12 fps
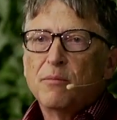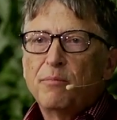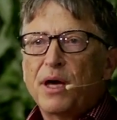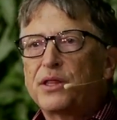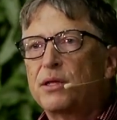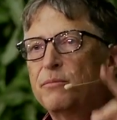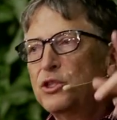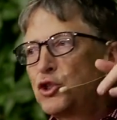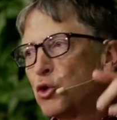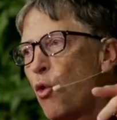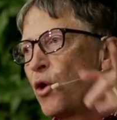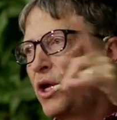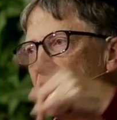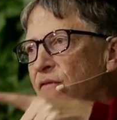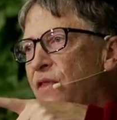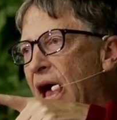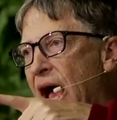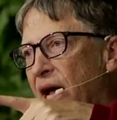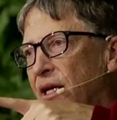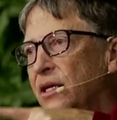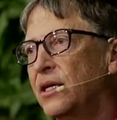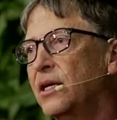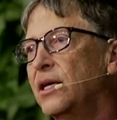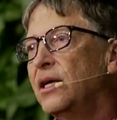But the majority of that
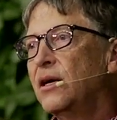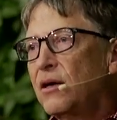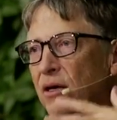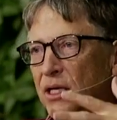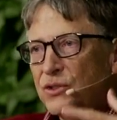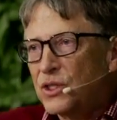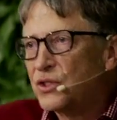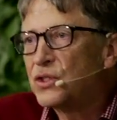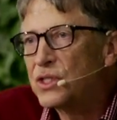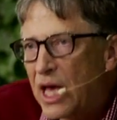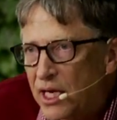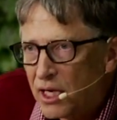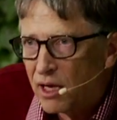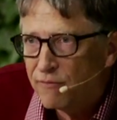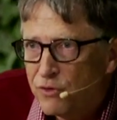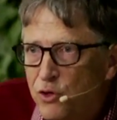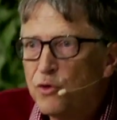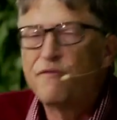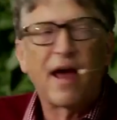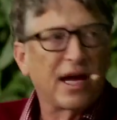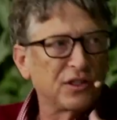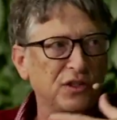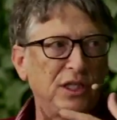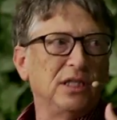is a set of new
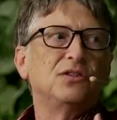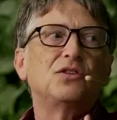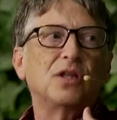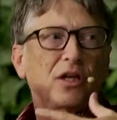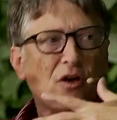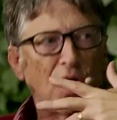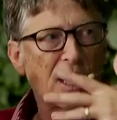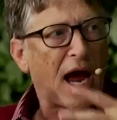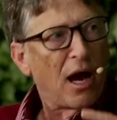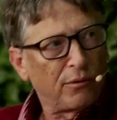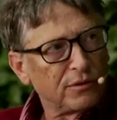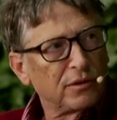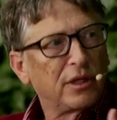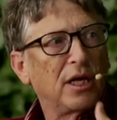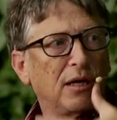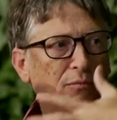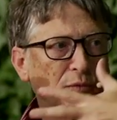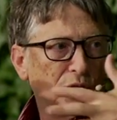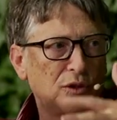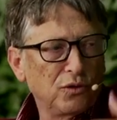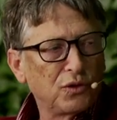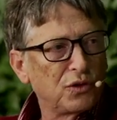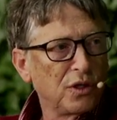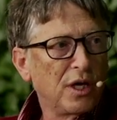vaccines that got out and
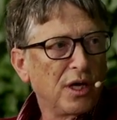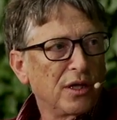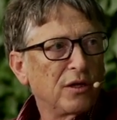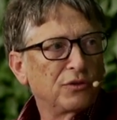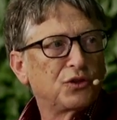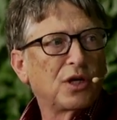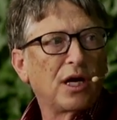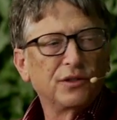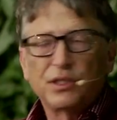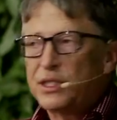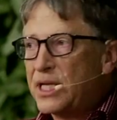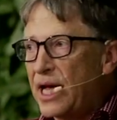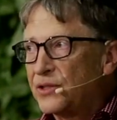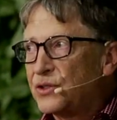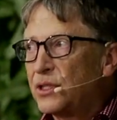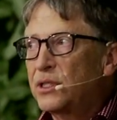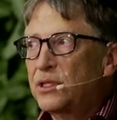reduced those childhood deaths.